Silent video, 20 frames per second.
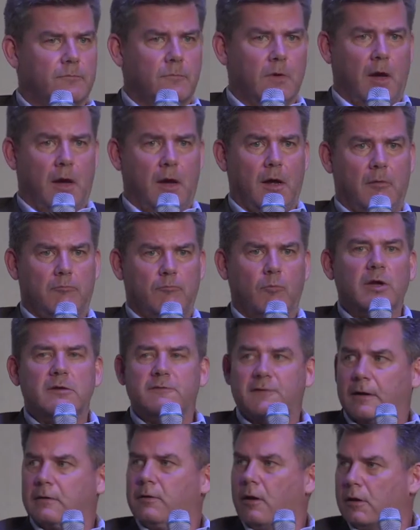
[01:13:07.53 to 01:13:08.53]
uh, well,
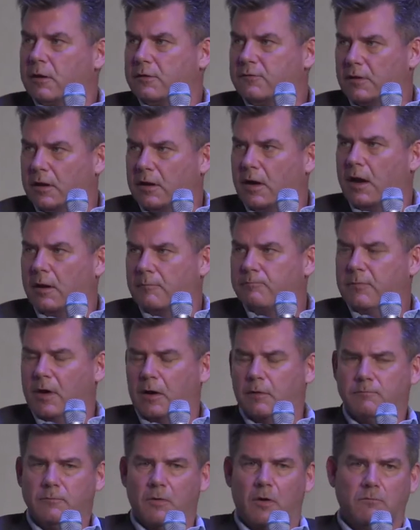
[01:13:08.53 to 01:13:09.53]
technology, uh,
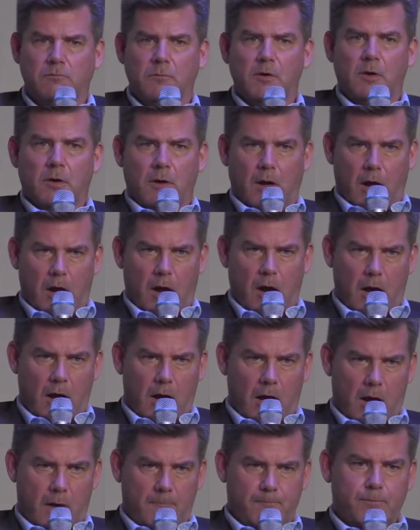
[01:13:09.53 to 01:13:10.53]
uh,
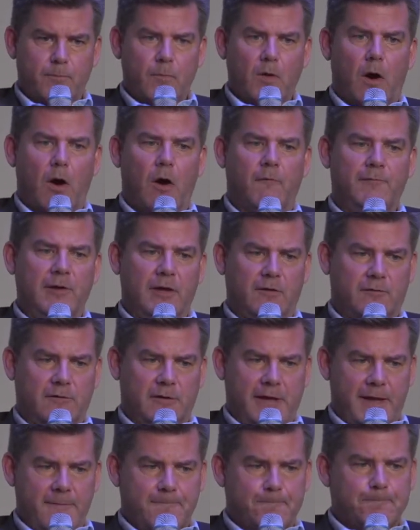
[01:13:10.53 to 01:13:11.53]
uh,
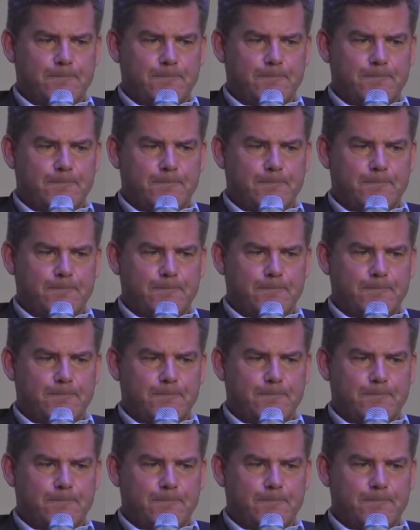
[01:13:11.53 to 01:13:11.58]
obviously.